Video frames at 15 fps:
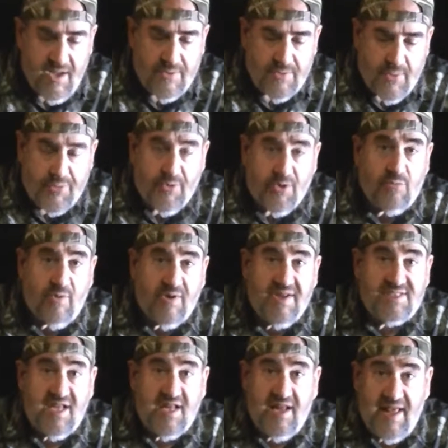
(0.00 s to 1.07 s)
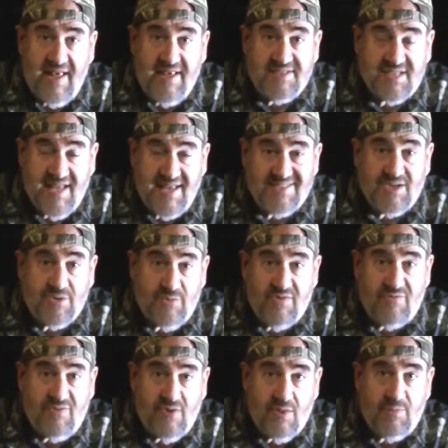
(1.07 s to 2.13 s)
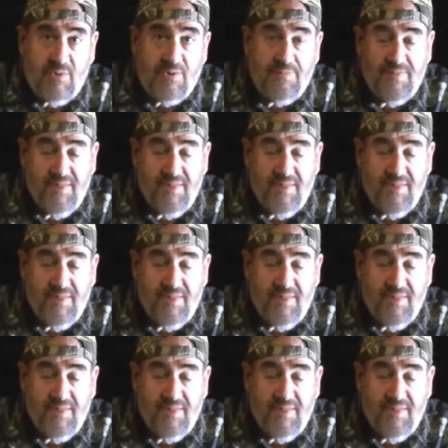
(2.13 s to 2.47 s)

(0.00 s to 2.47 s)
The third one is it refillable?